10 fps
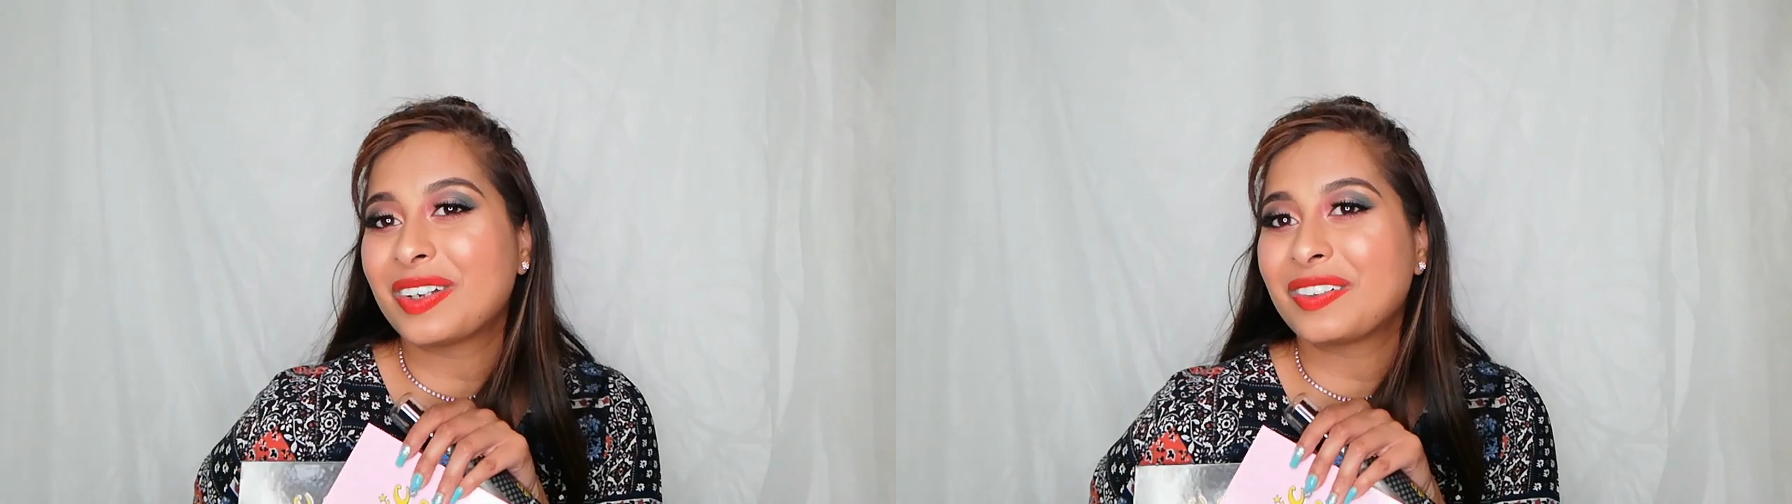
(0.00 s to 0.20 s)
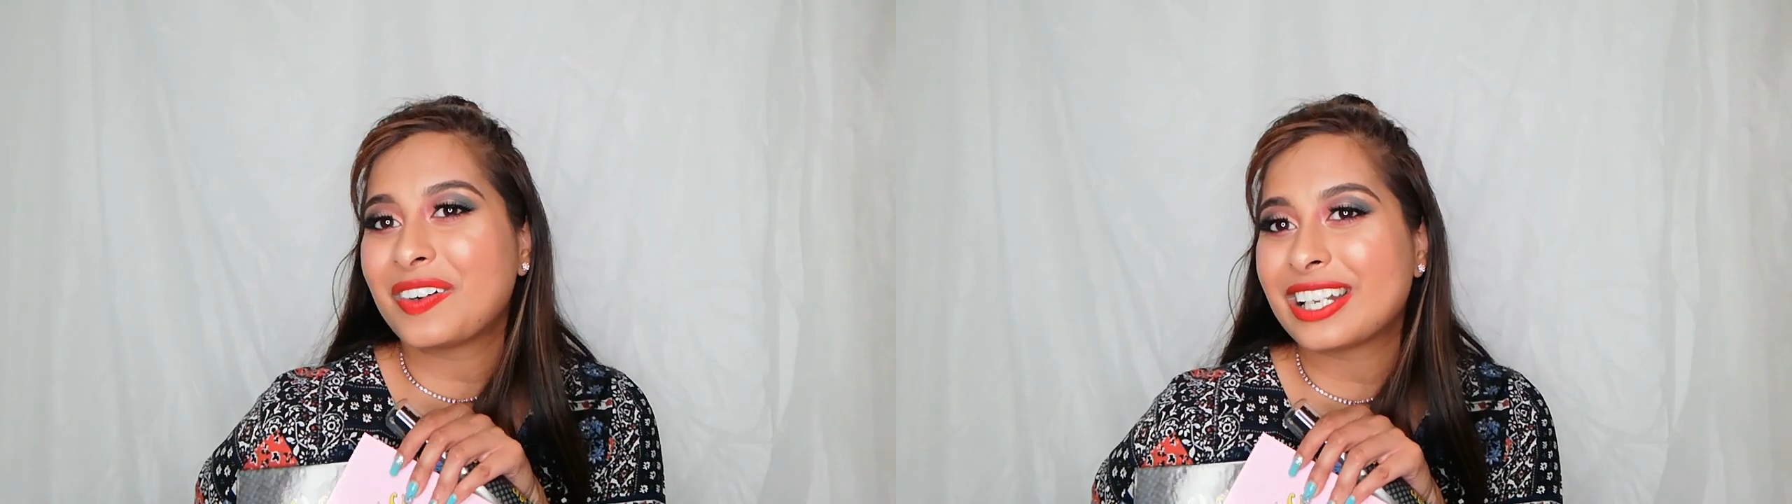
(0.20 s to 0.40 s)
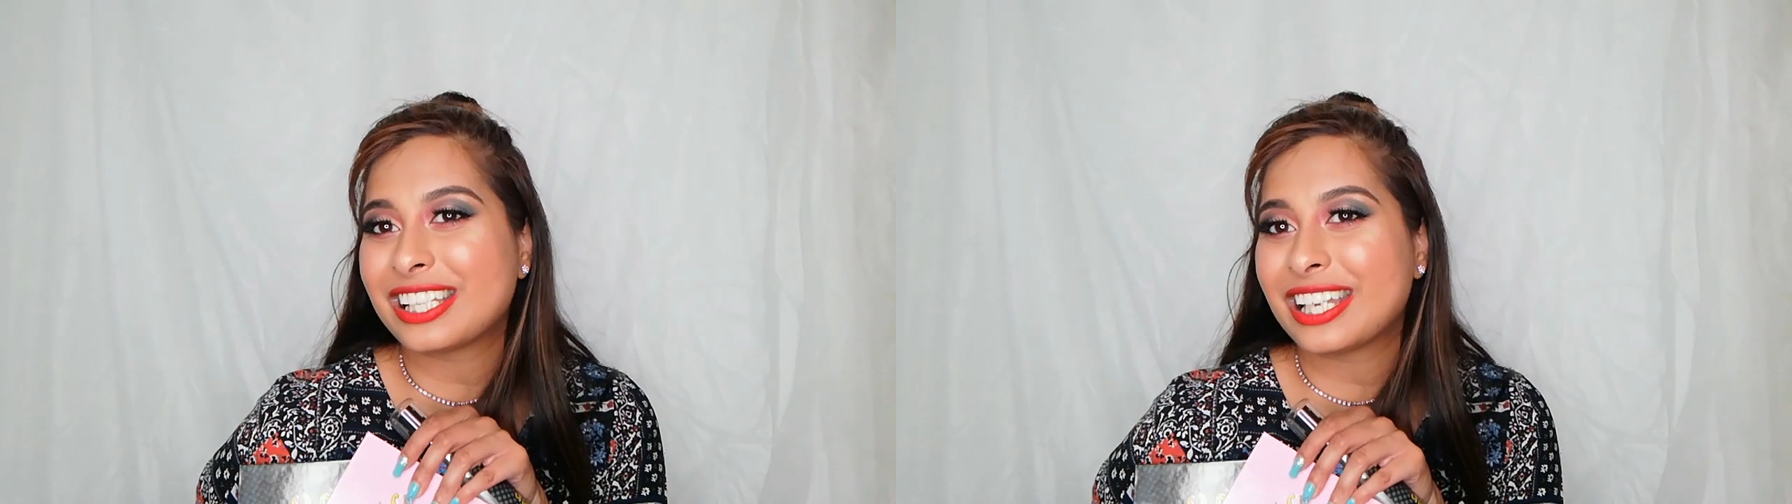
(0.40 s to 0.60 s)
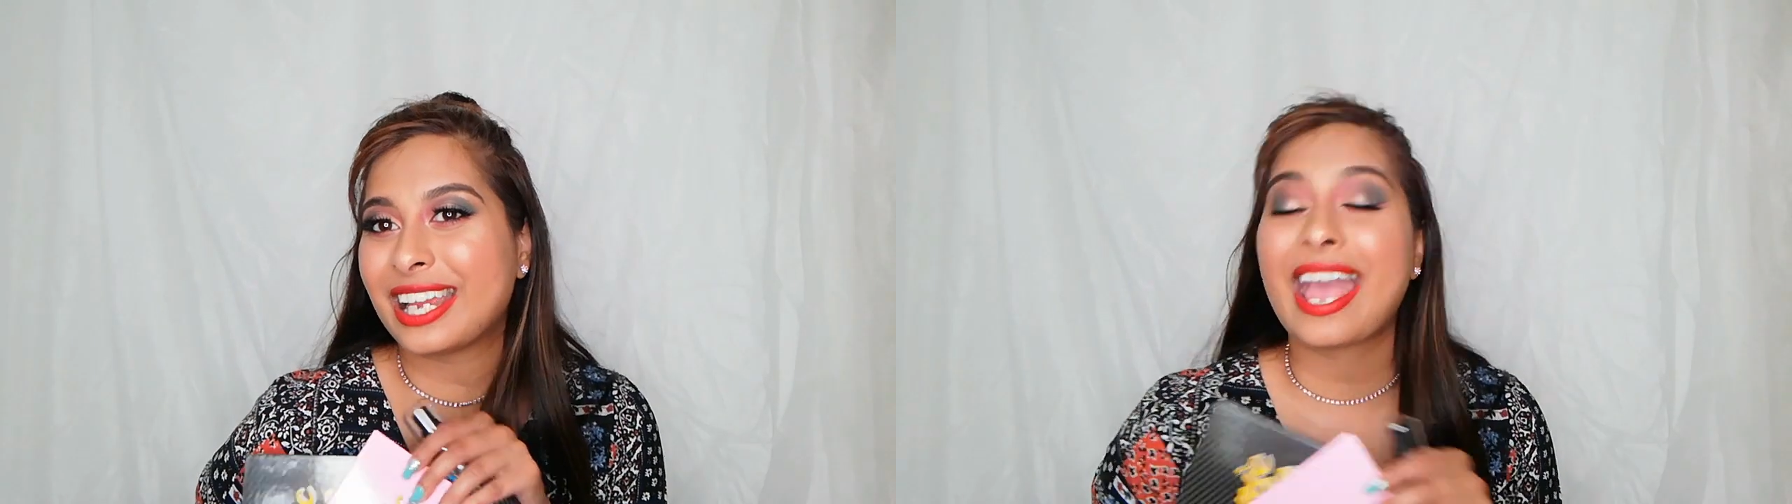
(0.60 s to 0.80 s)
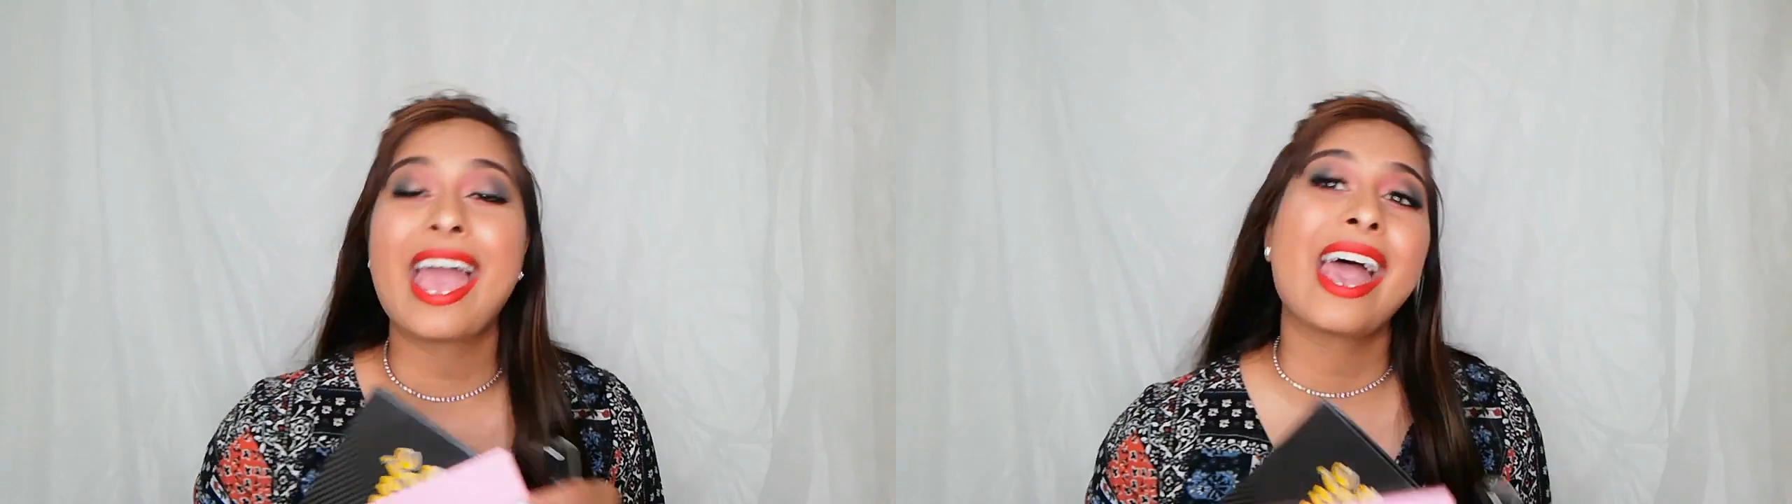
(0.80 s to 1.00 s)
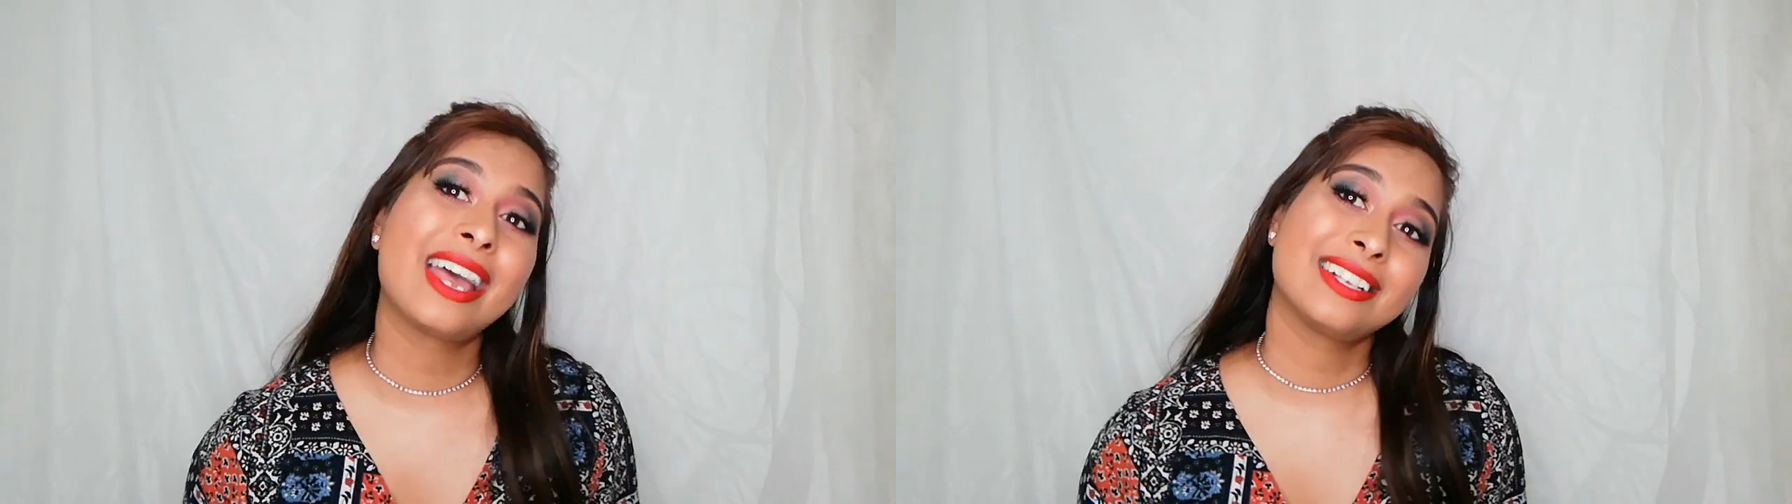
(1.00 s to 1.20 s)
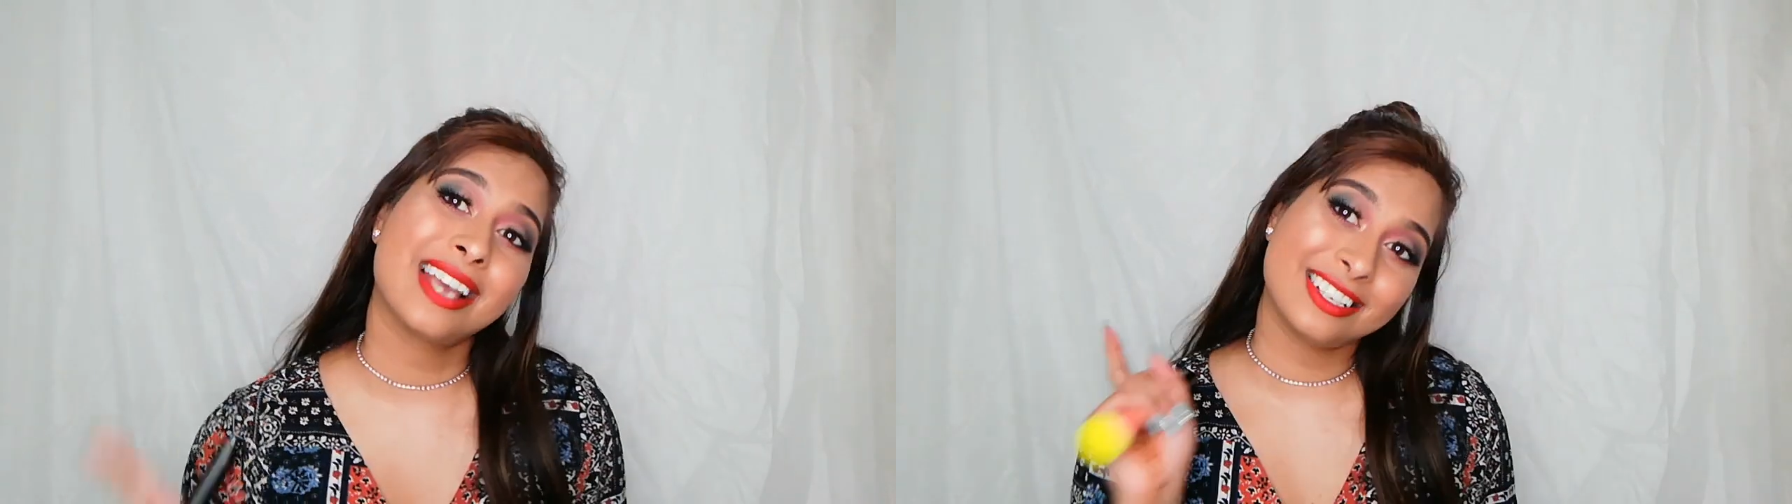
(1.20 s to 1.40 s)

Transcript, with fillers: much for watching and